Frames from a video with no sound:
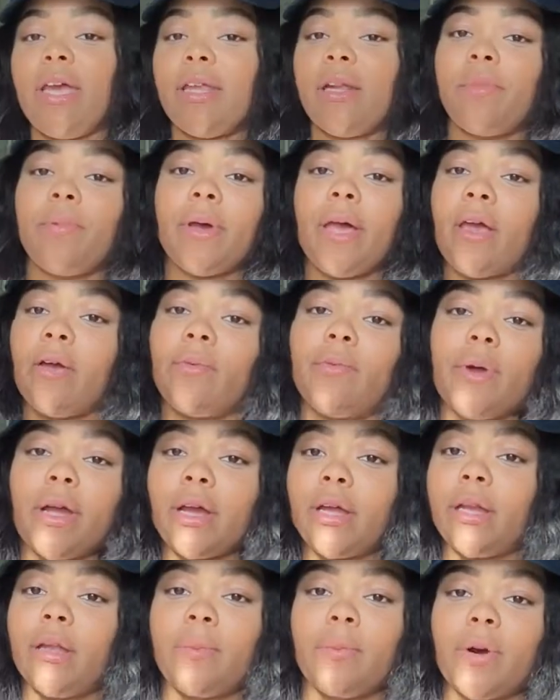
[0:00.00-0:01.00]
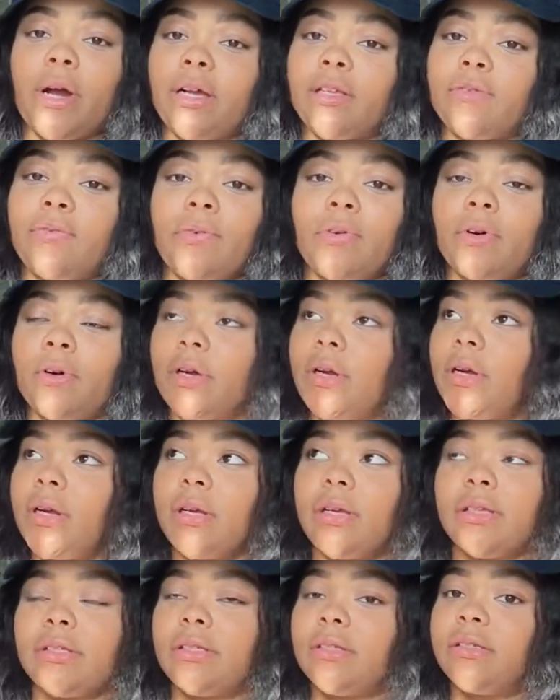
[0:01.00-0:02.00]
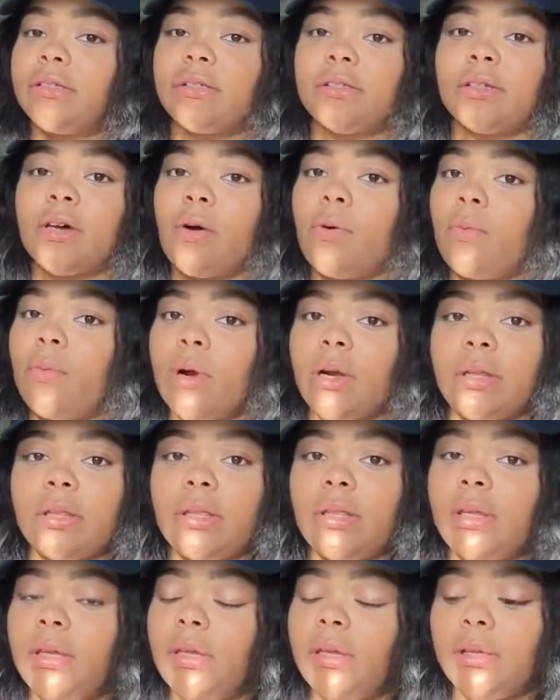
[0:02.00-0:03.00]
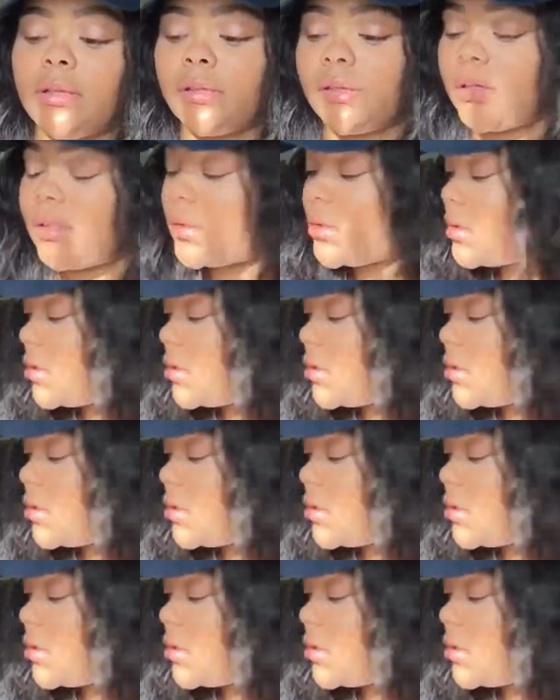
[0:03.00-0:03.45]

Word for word: ahead and paid regular price for it because it's so worth it it's